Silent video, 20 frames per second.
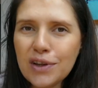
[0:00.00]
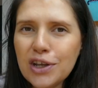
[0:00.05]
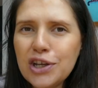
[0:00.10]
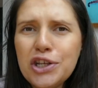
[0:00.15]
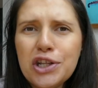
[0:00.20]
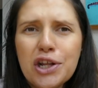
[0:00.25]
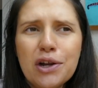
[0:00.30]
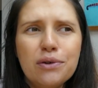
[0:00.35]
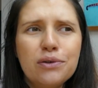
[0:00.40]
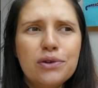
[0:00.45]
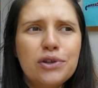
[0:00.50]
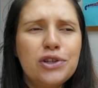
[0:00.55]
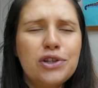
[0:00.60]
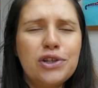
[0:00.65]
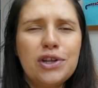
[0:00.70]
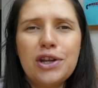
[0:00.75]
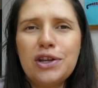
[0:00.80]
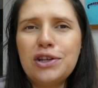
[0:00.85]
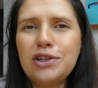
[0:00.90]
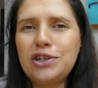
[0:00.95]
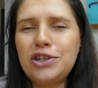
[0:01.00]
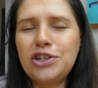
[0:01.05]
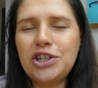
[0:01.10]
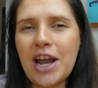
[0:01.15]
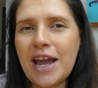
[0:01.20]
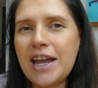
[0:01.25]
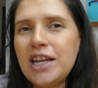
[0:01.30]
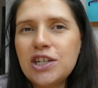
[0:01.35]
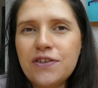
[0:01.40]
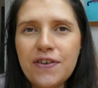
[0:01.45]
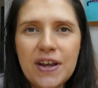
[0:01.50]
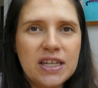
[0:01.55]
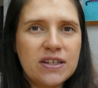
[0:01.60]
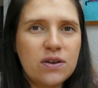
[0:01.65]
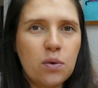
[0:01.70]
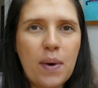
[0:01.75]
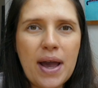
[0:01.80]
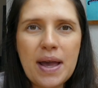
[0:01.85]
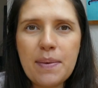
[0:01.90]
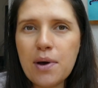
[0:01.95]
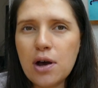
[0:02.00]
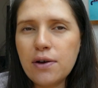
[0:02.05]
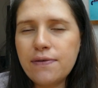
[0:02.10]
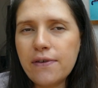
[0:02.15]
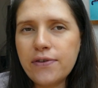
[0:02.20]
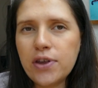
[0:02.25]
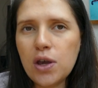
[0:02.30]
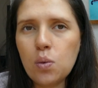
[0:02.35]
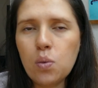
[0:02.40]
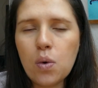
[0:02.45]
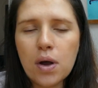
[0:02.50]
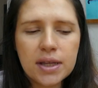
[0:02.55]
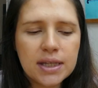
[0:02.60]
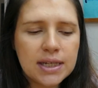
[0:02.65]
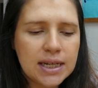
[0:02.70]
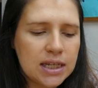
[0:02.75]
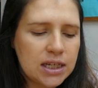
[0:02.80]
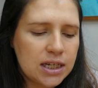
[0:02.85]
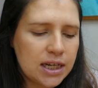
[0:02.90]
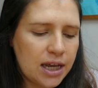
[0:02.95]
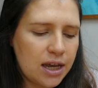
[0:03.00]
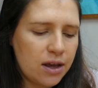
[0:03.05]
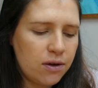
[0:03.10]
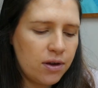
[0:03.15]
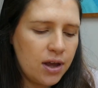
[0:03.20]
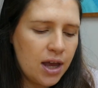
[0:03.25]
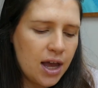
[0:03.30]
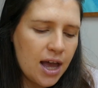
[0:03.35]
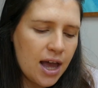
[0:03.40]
you know, change things the way both of you wanted to.